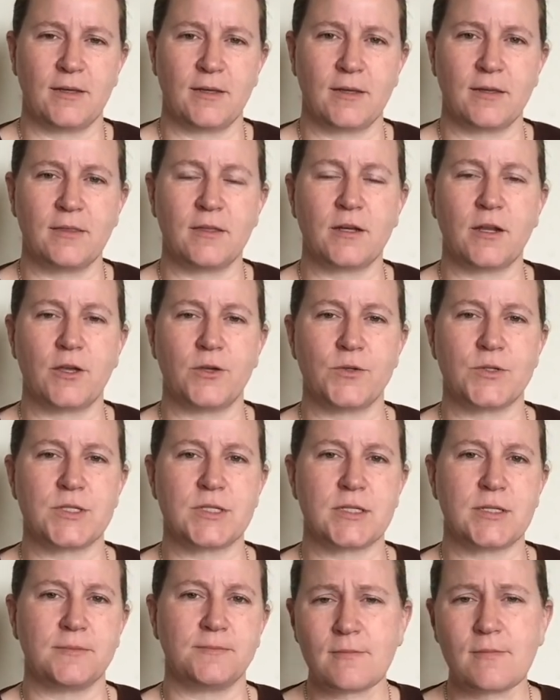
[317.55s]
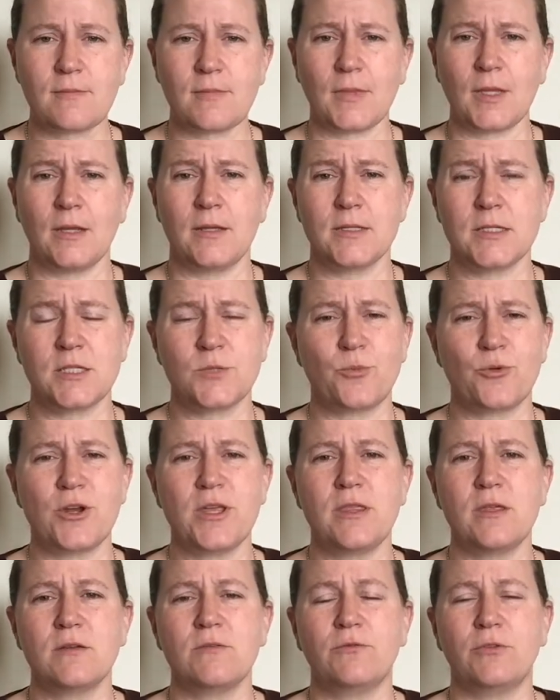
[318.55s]
in the notes, is to
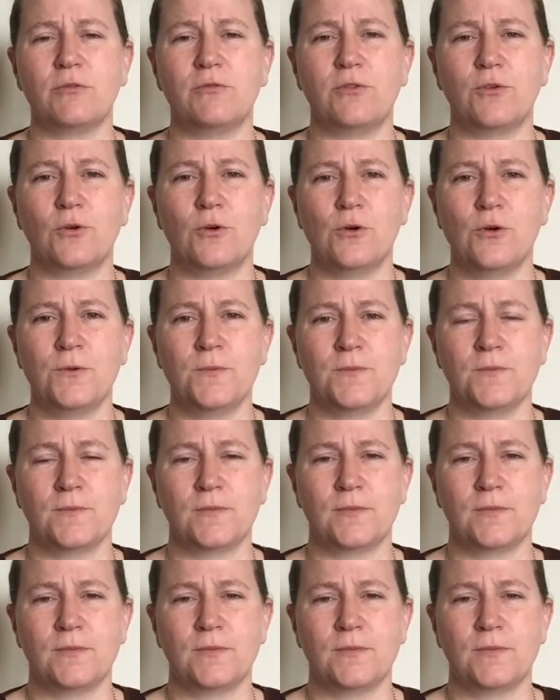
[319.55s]
breathe in for four,